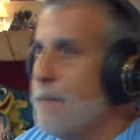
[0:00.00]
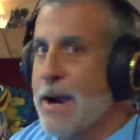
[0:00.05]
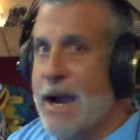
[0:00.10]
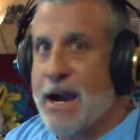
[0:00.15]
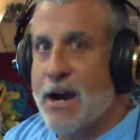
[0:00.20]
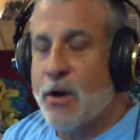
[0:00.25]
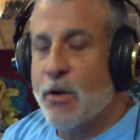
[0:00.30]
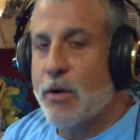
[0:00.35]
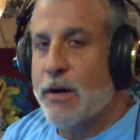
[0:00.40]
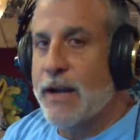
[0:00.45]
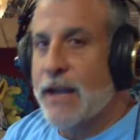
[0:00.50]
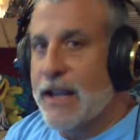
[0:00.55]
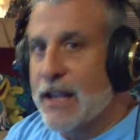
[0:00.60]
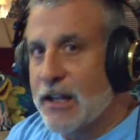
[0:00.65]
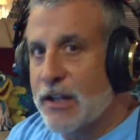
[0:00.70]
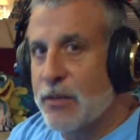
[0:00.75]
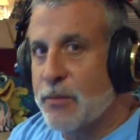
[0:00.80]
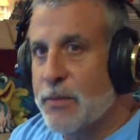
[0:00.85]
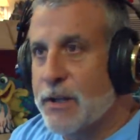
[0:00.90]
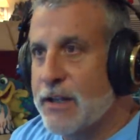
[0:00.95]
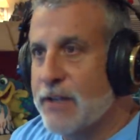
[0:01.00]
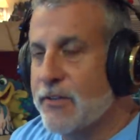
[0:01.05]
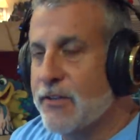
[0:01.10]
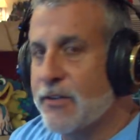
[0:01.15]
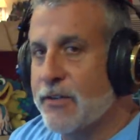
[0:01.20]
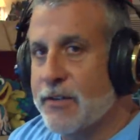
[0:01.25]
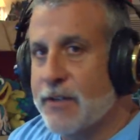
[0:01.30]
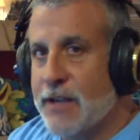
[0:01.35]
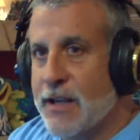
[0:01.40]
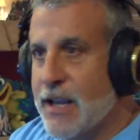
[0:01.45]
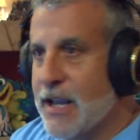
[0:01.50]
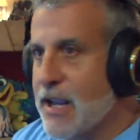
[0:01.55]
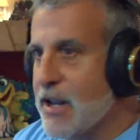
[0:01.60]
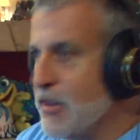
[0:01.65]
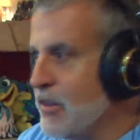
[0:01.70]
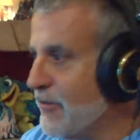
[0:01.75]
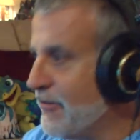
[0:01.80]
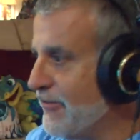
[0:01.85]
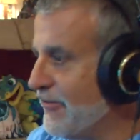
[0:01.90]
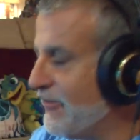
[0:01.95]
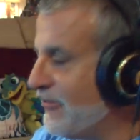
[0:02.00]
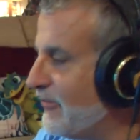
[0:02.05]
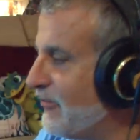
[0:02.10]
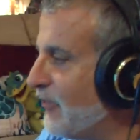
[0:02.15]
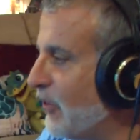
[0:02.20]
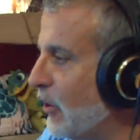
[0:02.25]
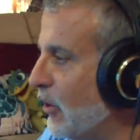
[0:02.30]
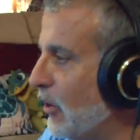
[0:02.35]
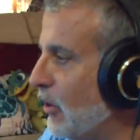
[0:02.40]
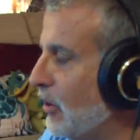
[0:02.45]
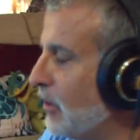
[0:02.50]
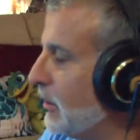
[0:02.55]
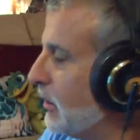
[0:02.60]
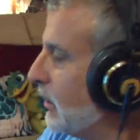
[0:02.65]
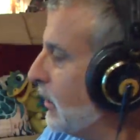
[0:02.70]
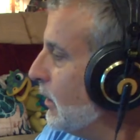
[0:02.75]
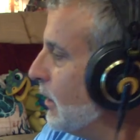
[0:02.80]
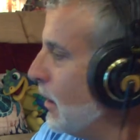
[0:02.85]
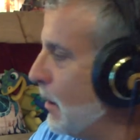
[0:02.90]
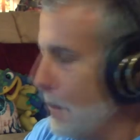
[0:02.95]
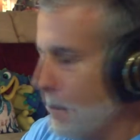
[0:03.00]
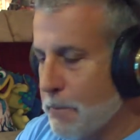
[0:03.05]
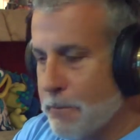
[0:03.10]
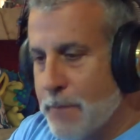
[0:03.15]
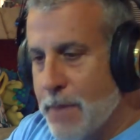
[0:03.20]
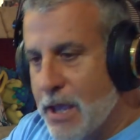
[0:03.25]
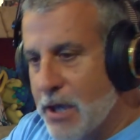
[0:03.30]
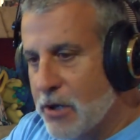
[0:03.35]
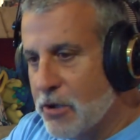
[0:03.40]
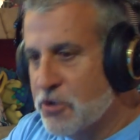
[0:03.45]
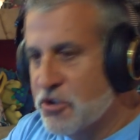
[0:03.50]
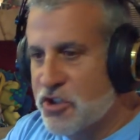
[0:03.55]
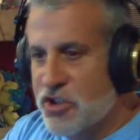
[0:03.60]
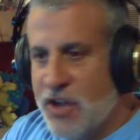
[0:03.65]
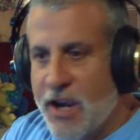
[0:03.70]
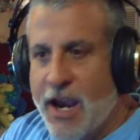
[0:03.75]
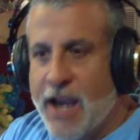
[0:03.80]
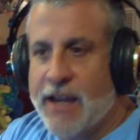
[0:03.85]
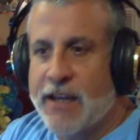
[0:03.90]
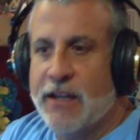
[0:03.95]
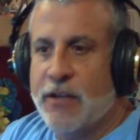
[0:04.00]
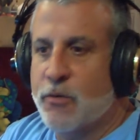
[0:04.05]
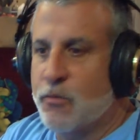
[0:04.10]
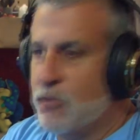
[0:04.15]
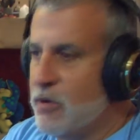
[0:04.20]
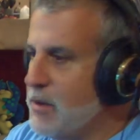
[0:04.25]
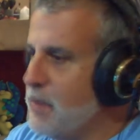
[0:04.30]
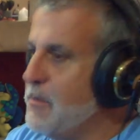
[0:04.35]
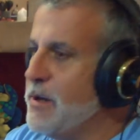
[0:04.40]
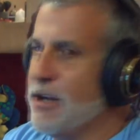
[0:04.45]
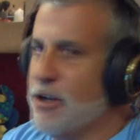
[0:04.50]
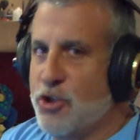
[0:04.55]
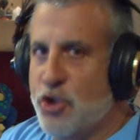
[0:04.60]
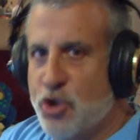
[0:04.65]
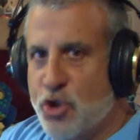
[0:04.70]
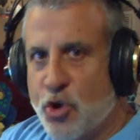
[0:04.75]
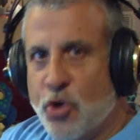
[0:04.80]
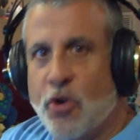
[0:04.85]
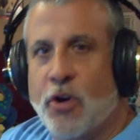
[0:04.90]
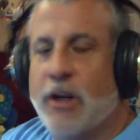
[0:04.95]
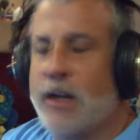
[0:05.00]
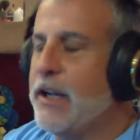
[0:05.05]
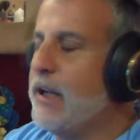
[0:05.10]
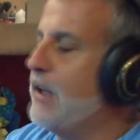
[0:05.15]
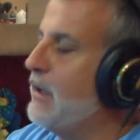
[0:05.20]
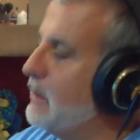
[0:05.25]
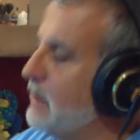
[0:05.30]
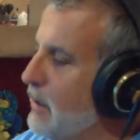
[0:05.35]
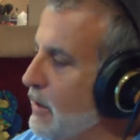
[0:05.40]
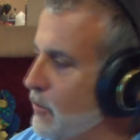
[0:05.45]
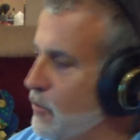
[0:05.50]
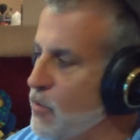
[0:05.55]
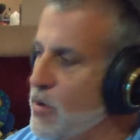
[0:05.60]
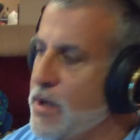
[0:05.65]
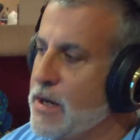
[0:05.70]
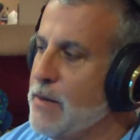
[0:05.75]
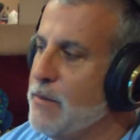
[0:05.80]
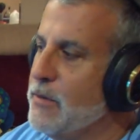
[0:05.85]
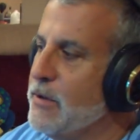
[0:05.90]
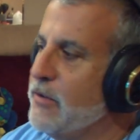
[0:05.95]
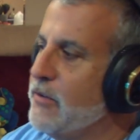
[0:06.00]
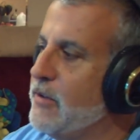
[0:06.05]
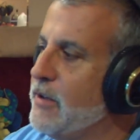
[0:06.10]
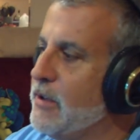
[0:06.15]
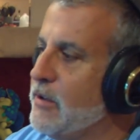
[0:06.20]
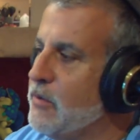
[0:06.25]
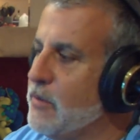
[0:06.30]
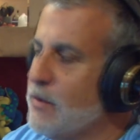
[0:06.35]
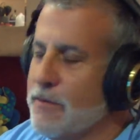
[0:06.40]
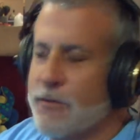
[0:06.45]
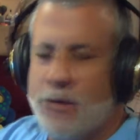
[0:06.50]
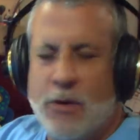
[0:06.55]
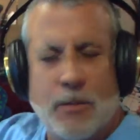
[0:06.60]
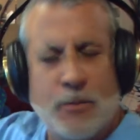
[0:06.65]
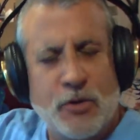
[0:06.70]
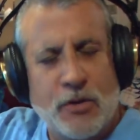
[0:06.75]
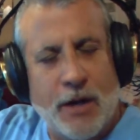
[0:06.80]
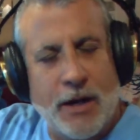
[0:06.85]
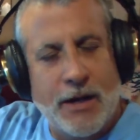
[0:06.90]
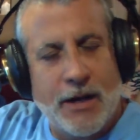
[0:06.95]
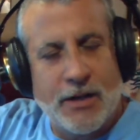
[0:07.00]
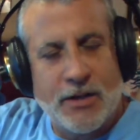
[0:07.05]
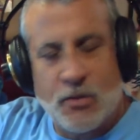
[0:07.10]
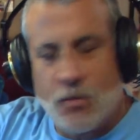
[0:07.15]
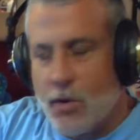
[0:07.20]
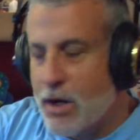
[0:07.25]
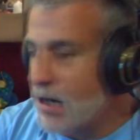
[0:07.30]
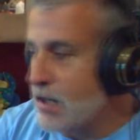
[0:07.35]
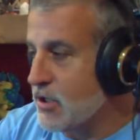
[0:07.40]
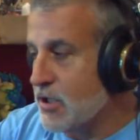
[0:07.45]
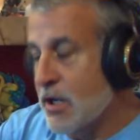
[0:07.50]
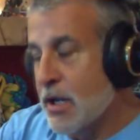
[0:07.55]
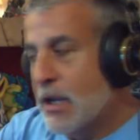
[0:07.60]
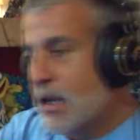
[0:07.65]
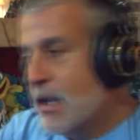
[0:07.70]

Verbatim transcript: power element and the full metal jacket rhythmic joy of what I'm listening to. Even though I'm trying not to watch,